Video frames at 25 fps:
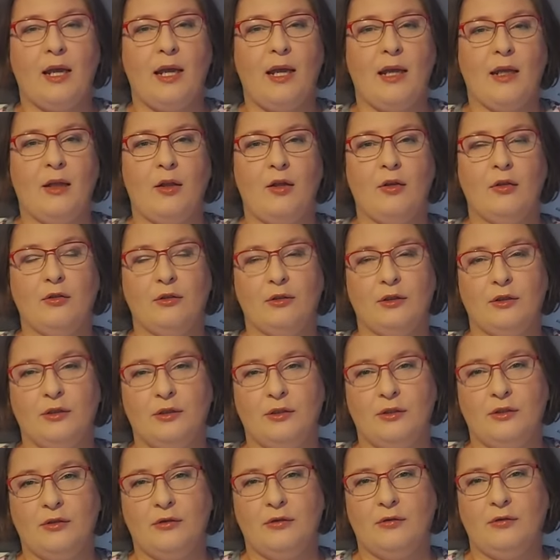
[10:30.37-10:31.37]
I got it
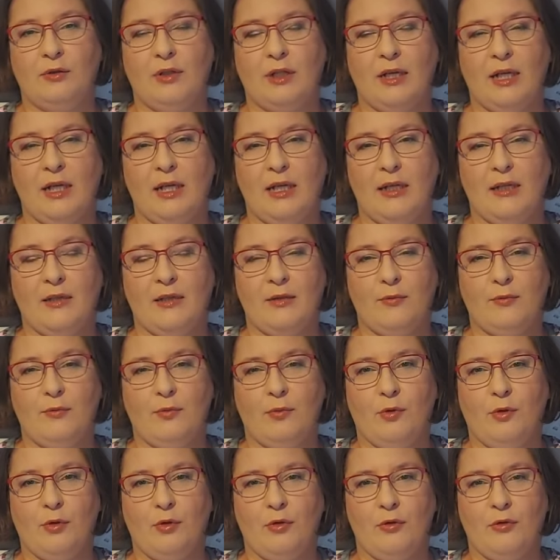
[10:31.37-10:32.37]
to get
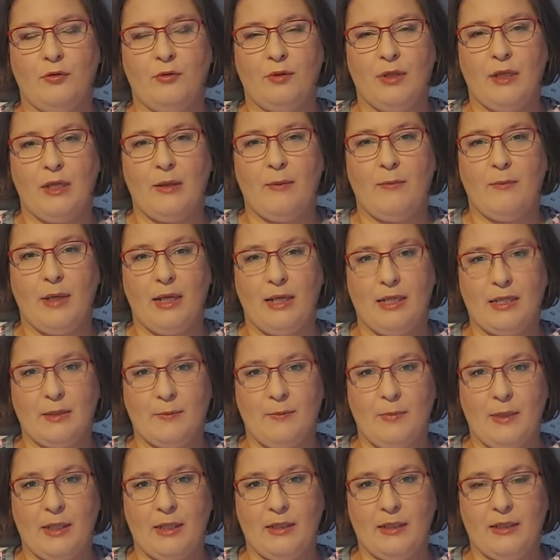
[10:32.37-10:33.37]
more bias
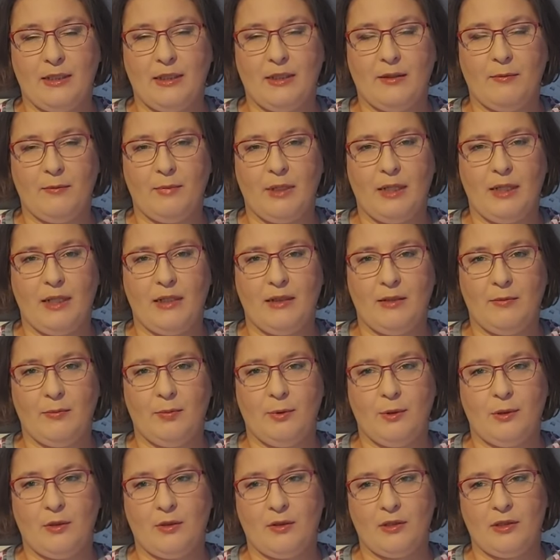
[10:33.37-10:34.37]
binding made
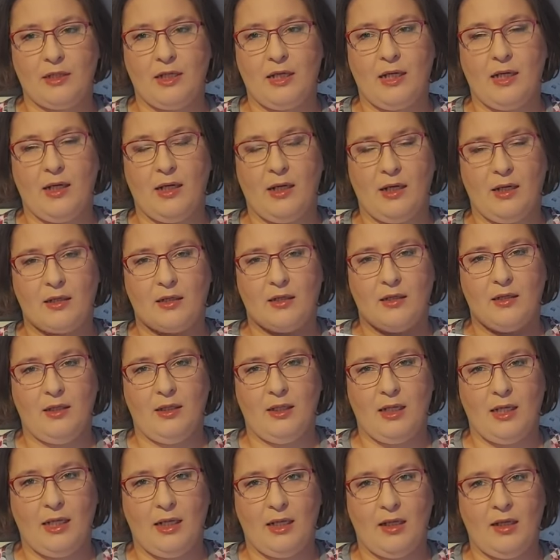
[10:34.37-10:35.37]
because I actually
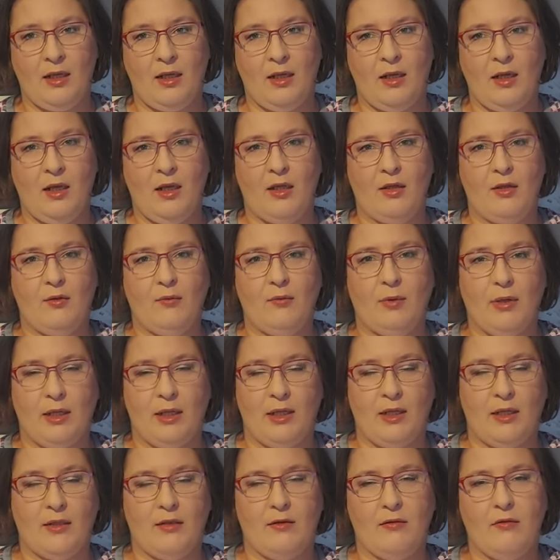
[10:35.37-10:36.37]
like the way
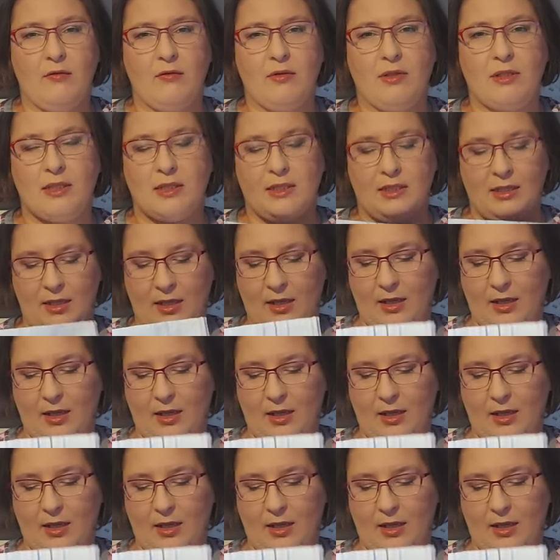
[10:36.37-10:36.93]
it looks.